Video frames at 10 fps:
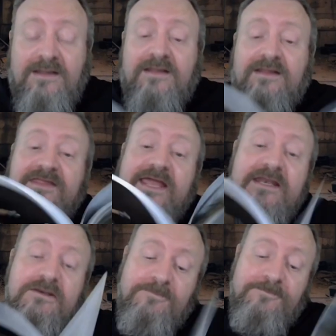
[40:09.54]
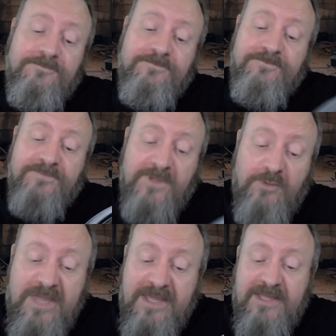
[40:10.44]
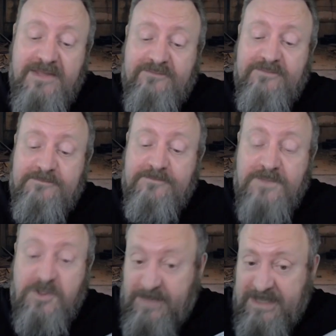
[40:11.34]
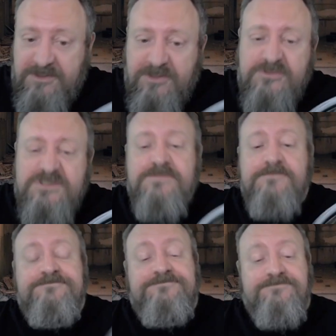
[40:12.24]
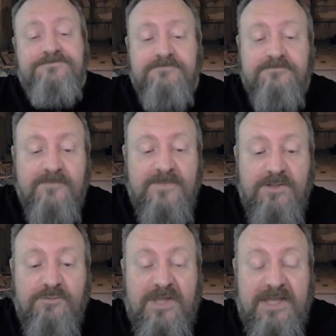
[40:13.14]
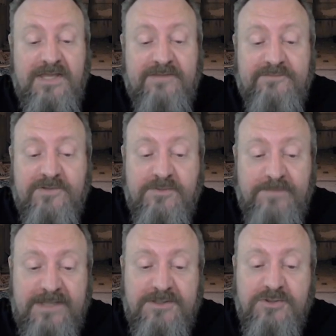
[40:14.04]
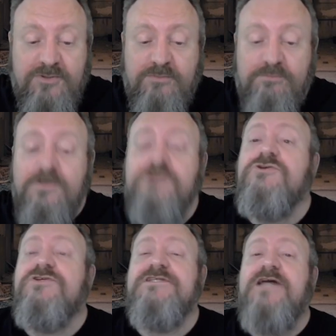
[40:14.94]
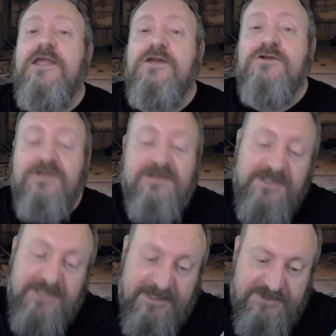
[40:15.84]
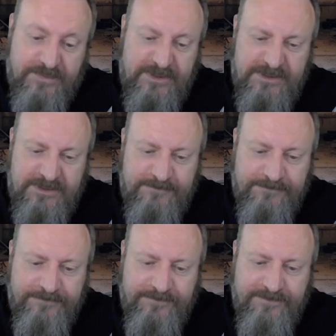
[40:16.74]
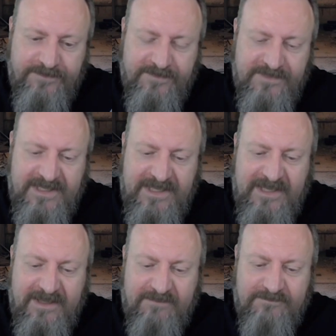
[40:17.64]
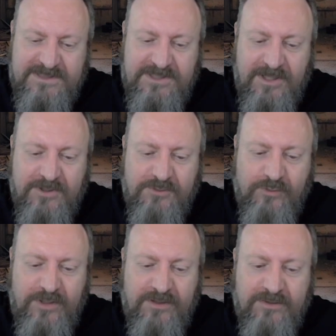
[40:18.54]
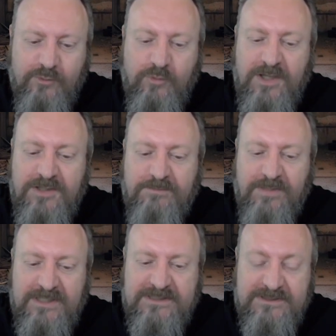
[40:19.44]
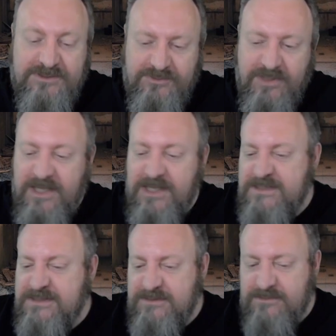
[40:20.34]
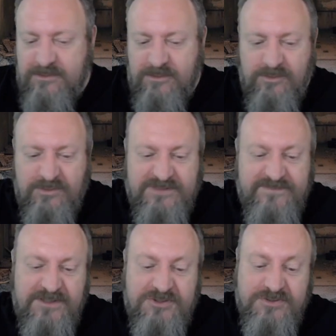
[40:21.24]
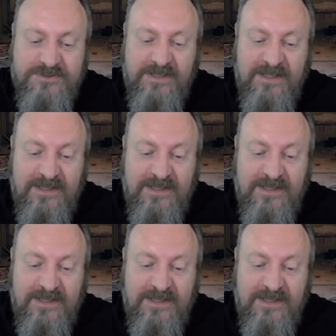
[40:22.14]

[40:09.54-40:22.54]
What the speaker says: Then we have Commandos. We have Commando Motorcycle Detachment. They start with 1 + 2 guys, always veteran.